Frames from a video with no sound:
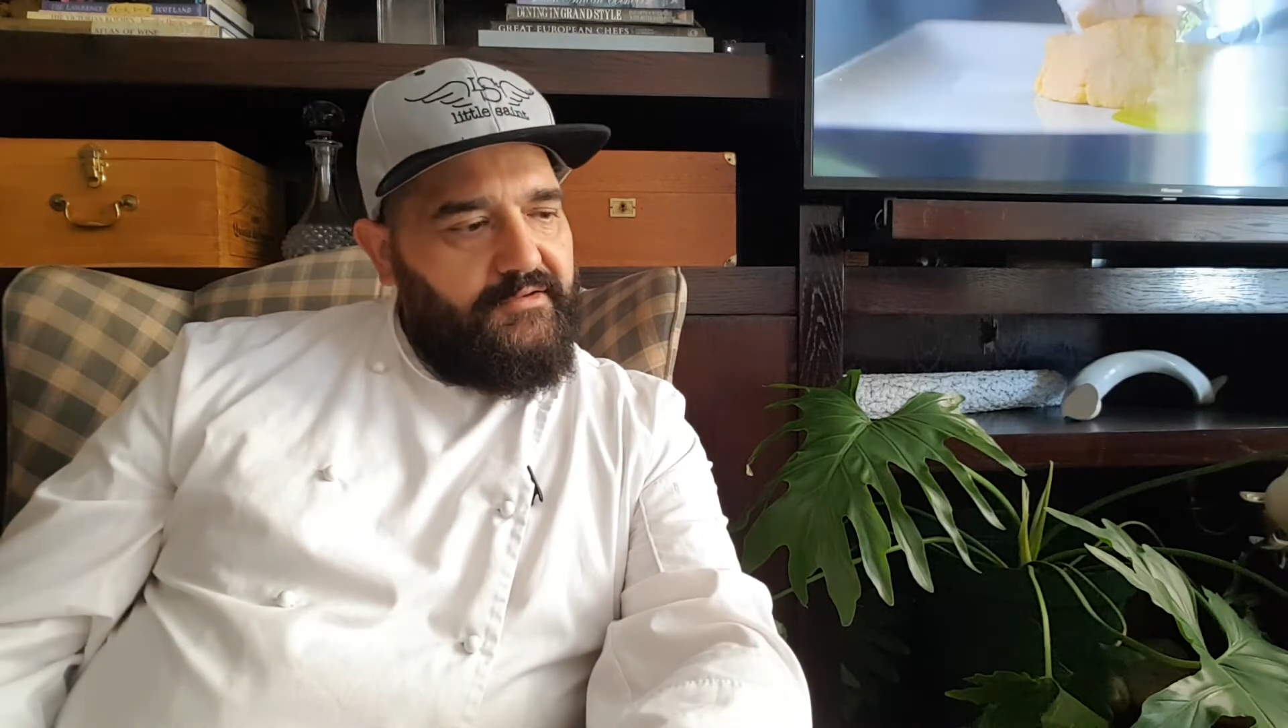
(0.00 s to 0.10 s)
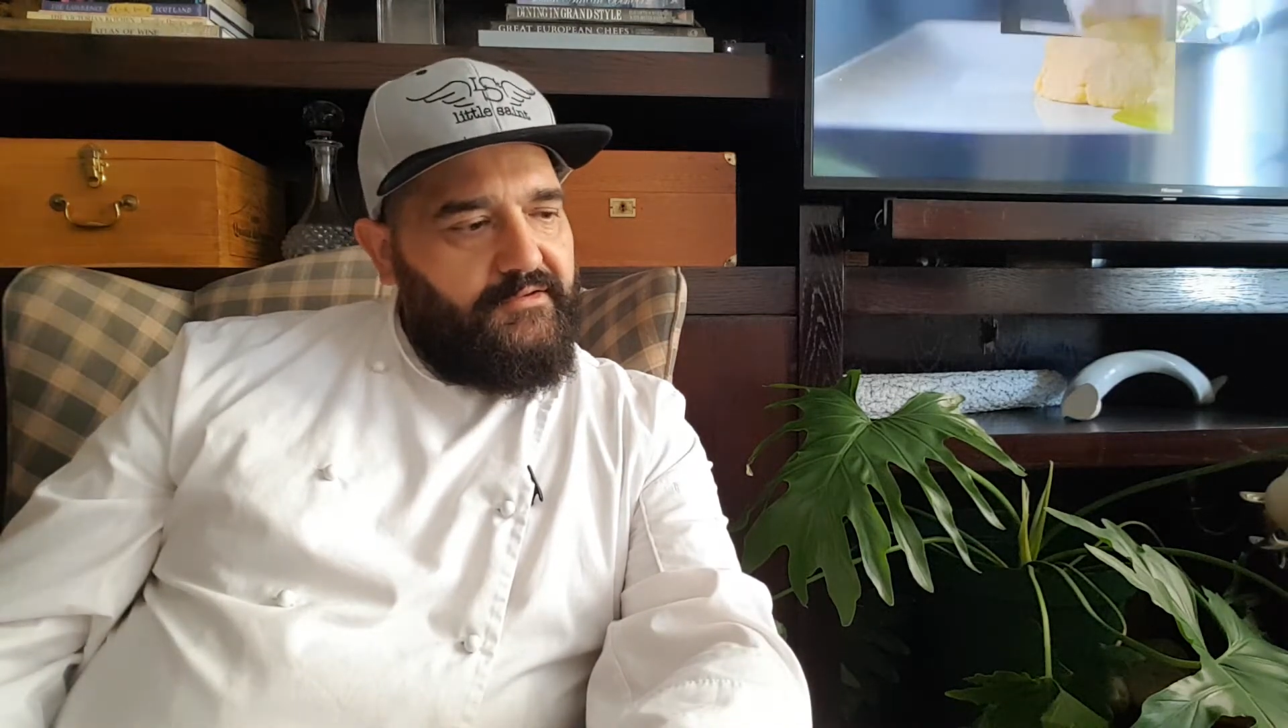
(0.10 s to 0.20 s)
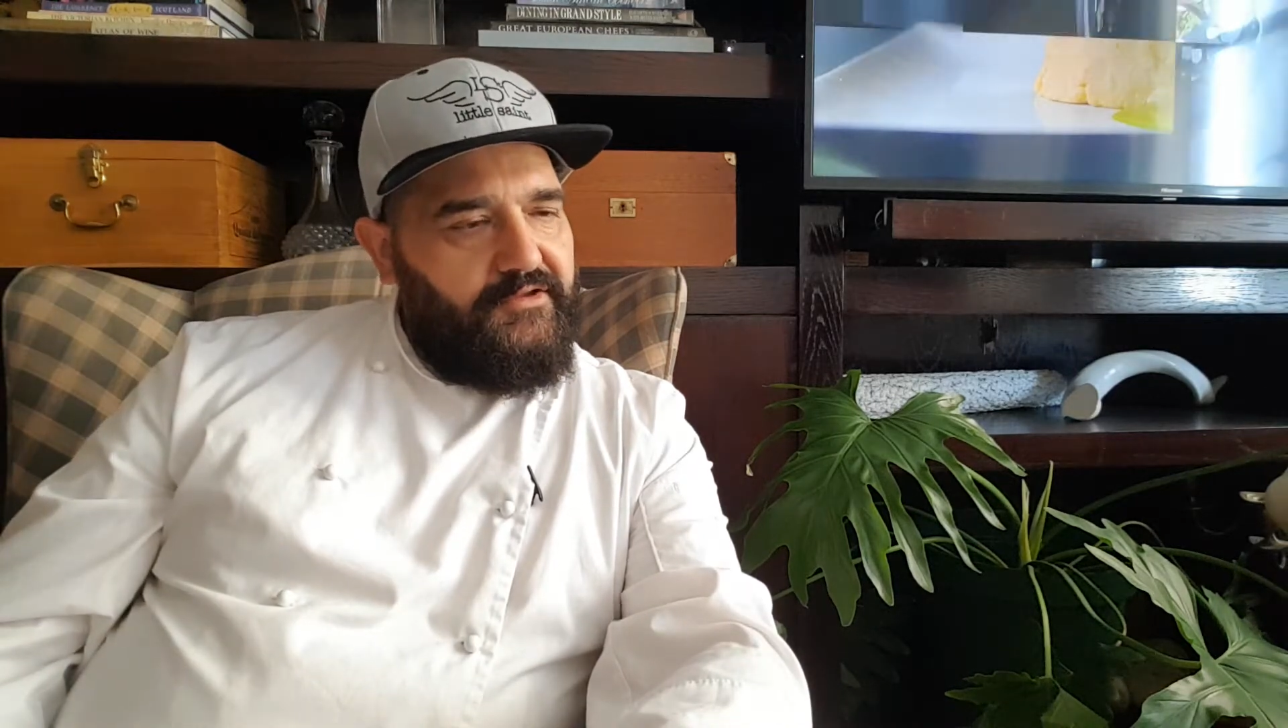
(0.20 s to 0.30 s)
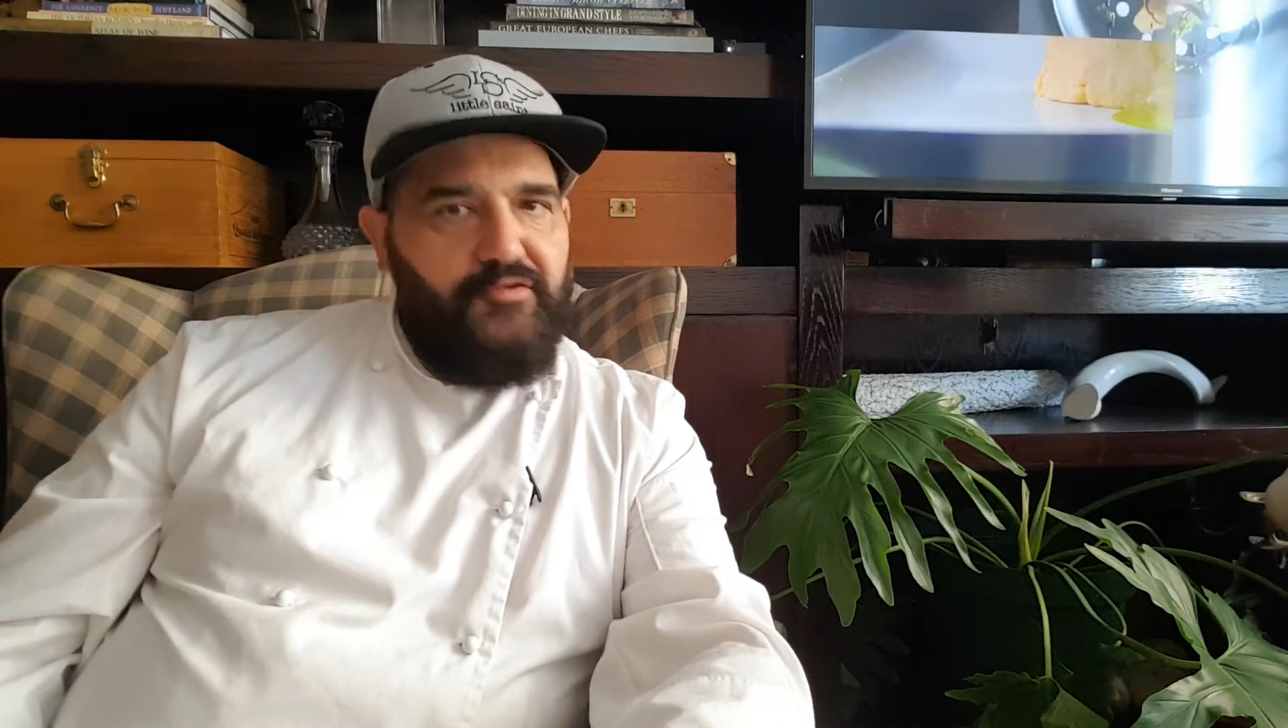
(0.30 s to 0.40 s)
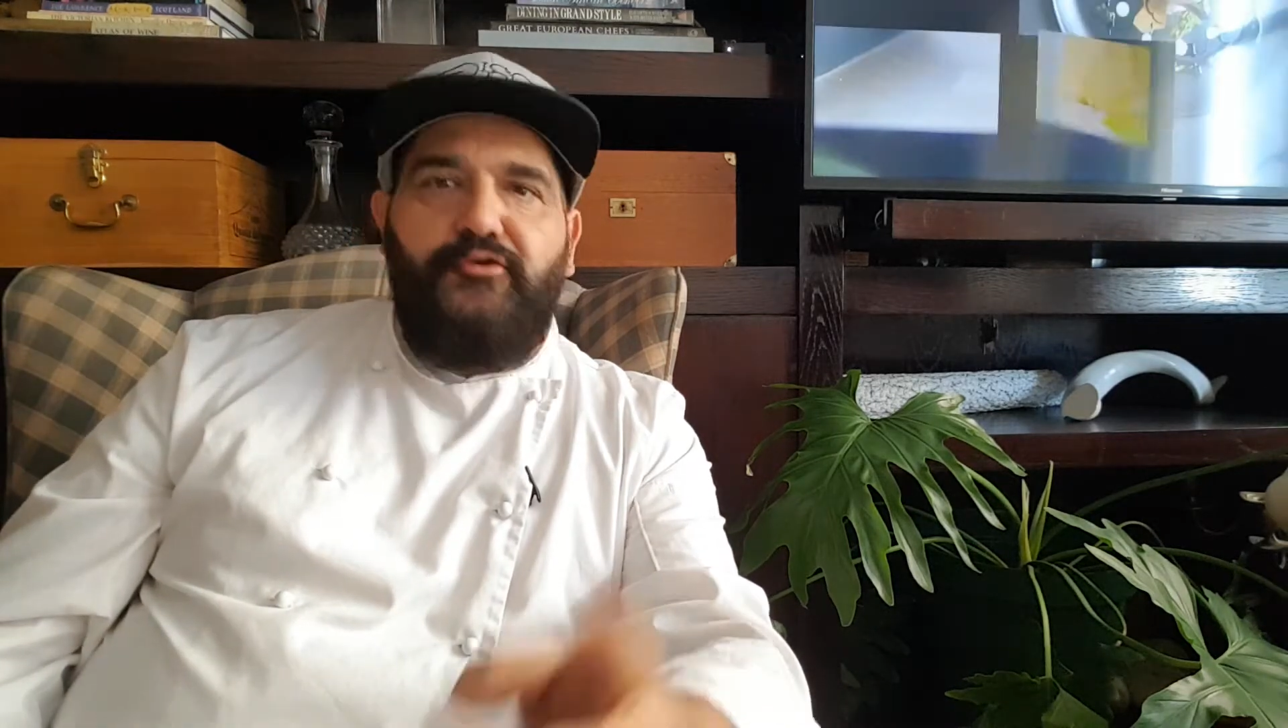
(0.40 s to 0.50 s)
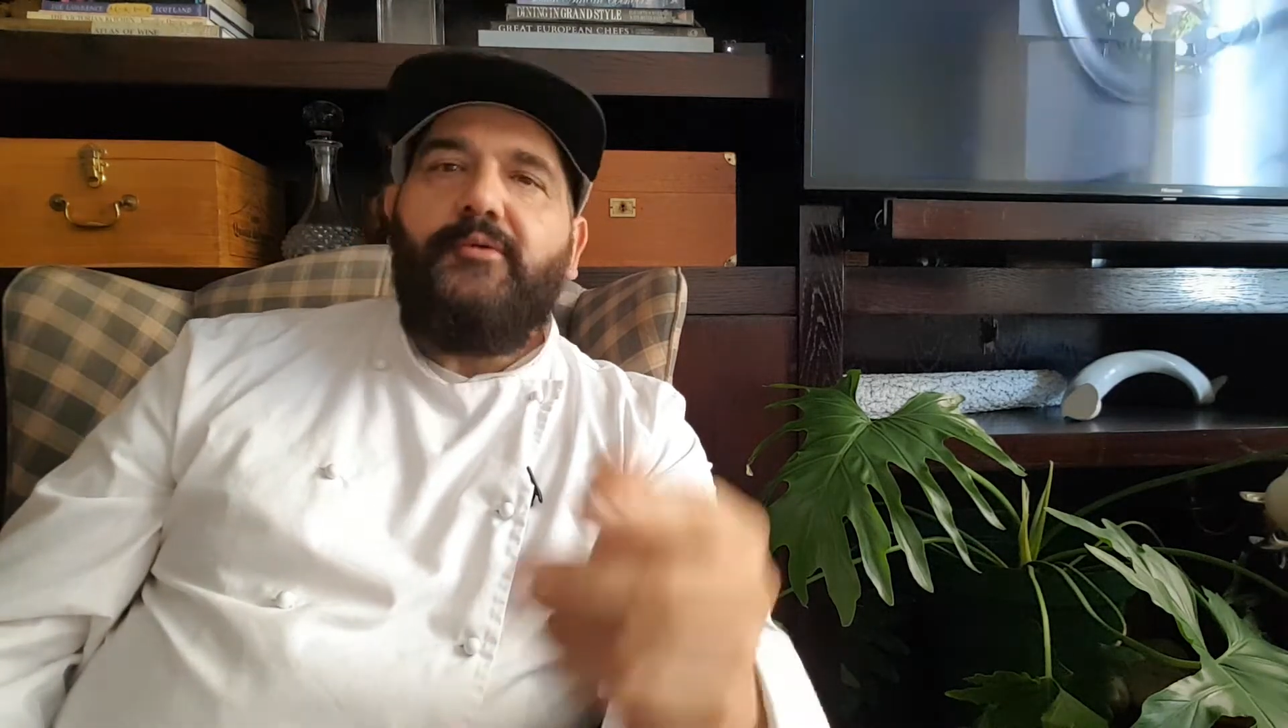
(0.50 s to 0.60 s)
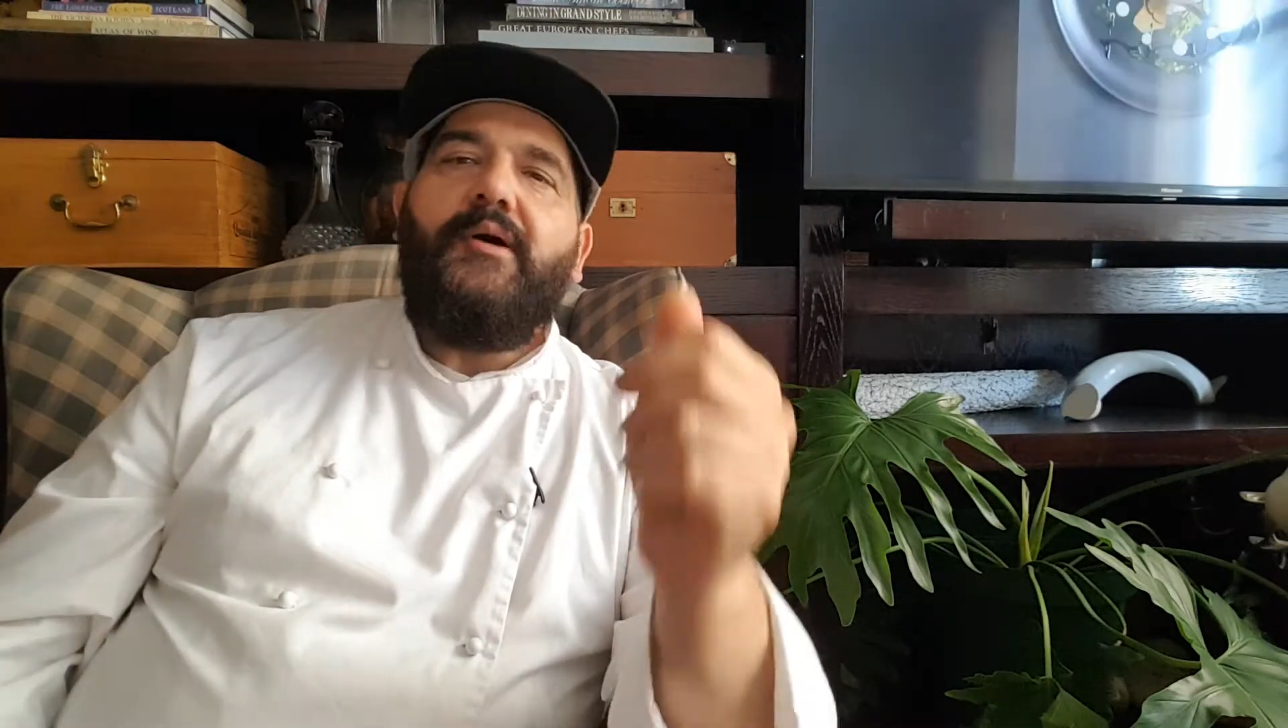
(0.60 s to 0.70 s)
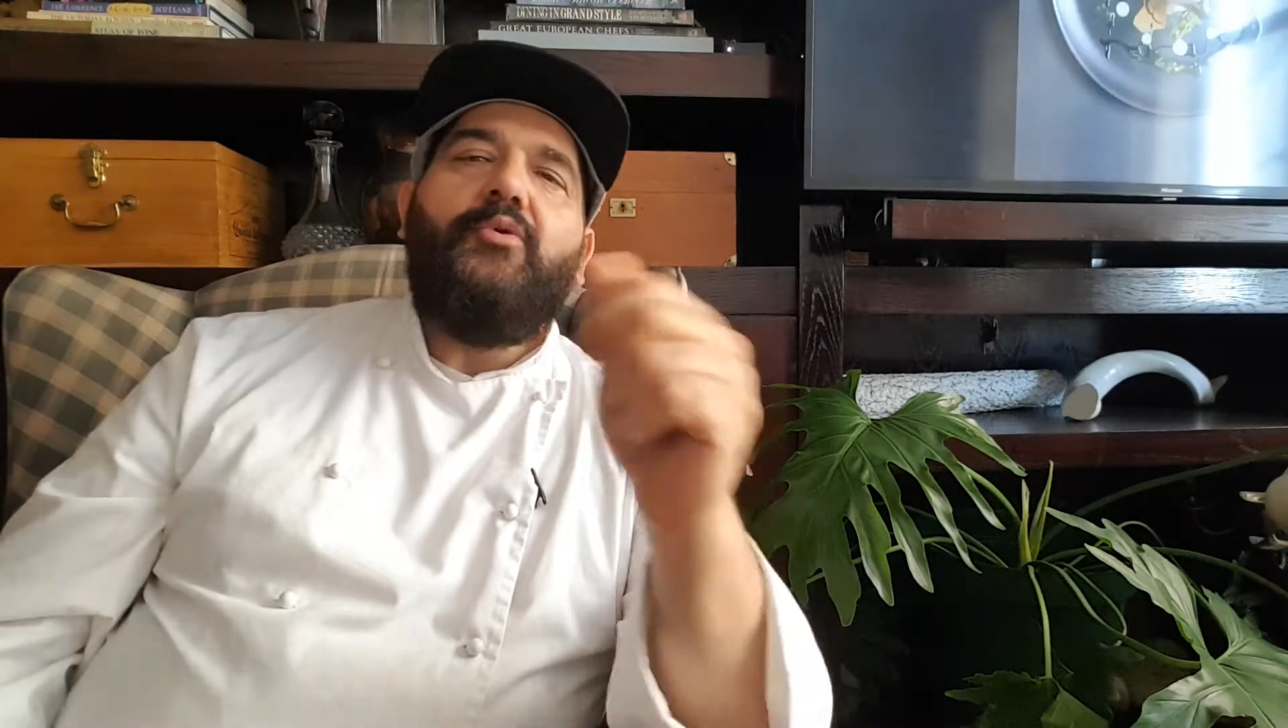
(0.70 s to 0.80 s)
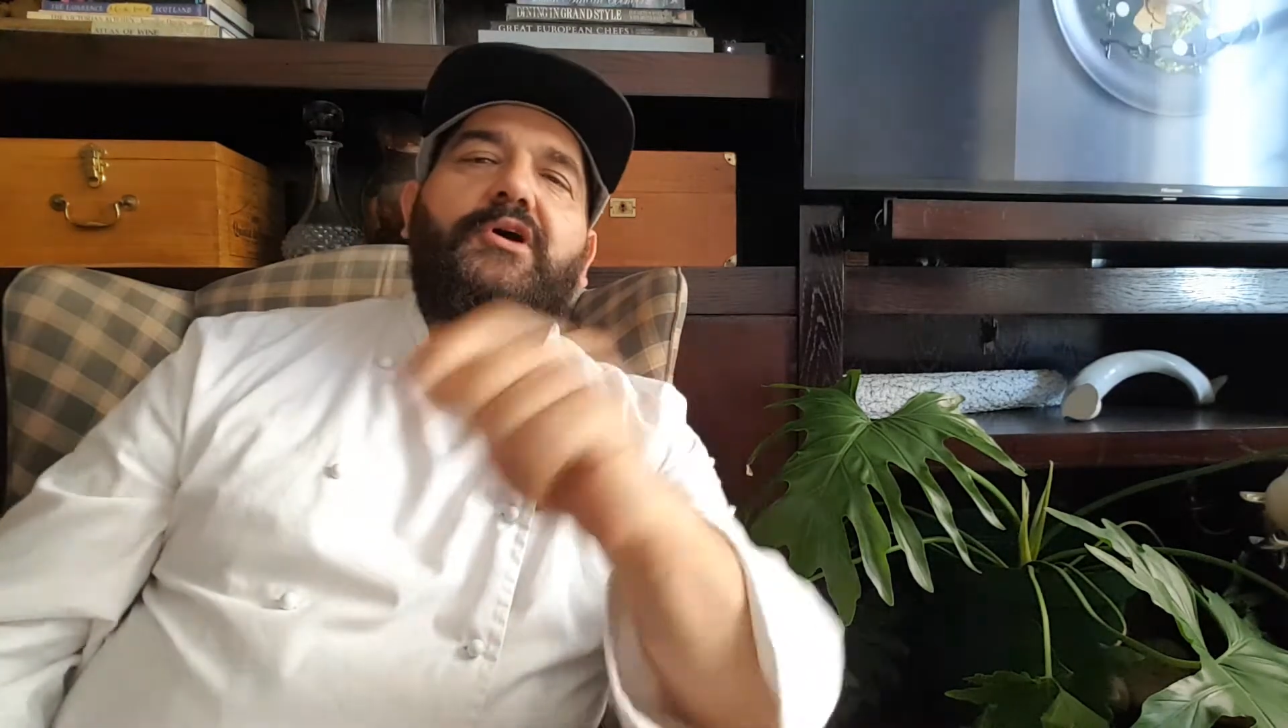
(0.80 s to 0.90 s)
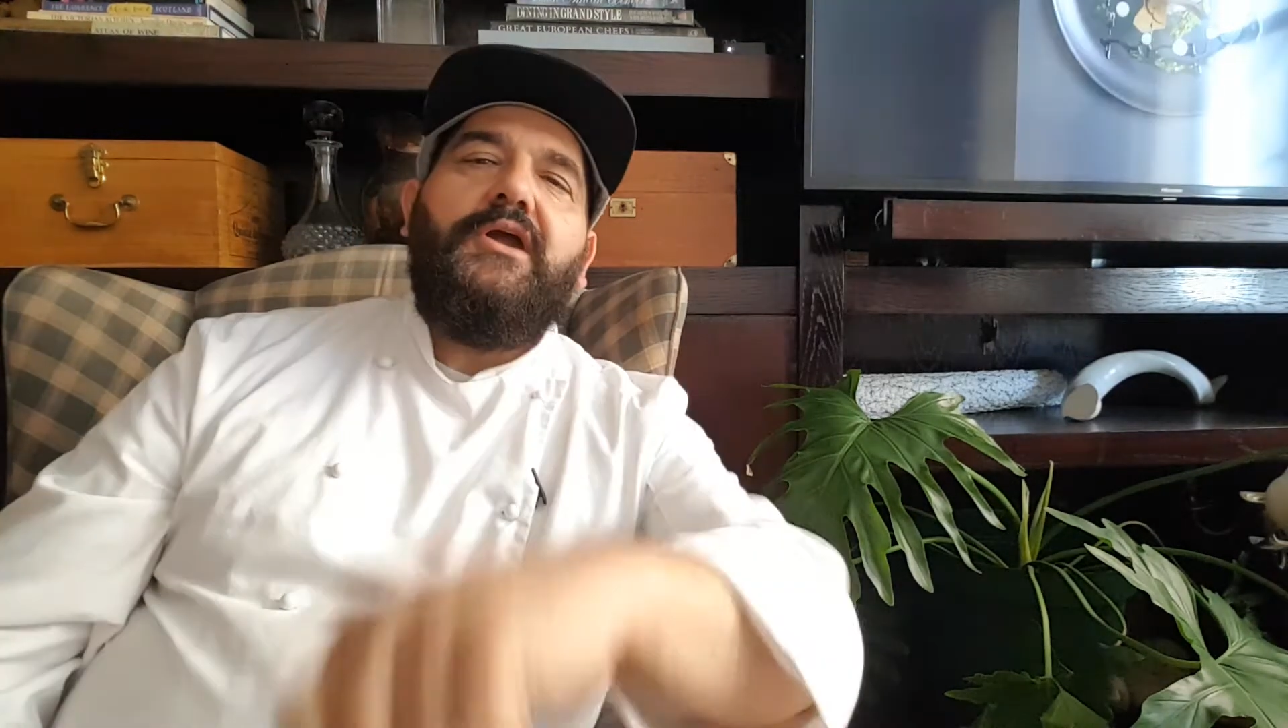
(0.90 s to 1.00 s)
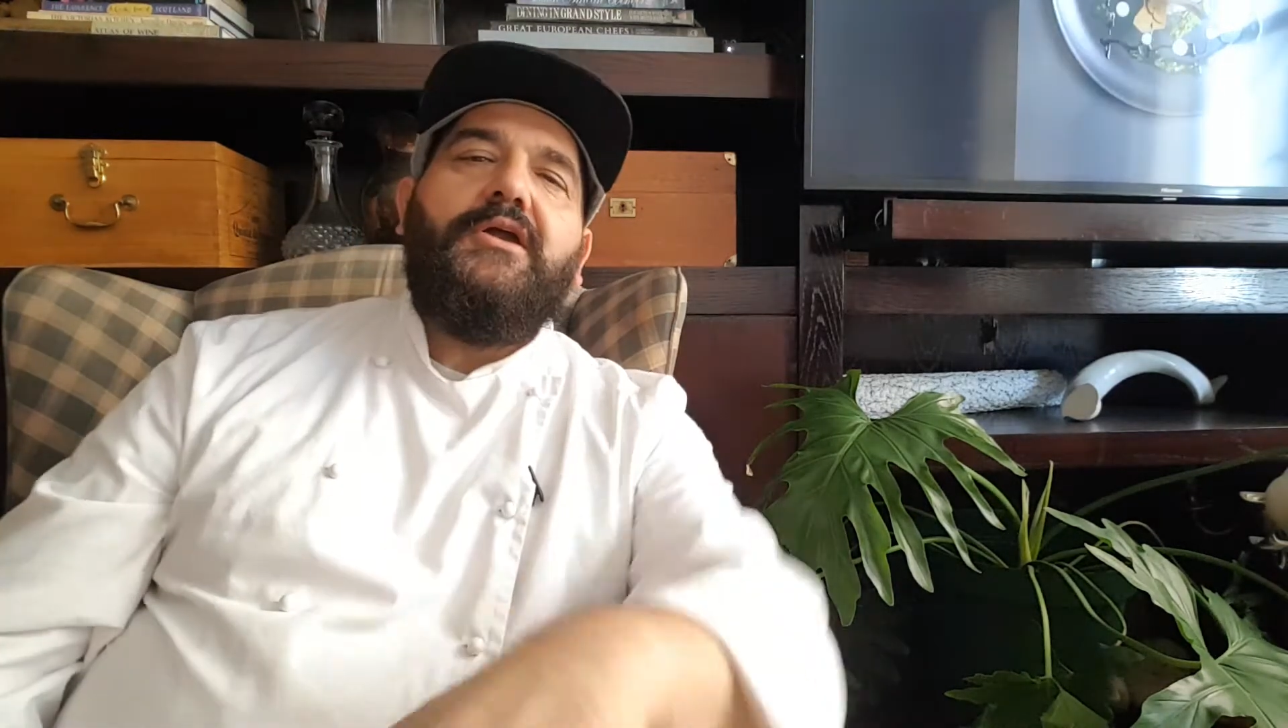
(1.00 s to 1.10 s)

"You ever thought about working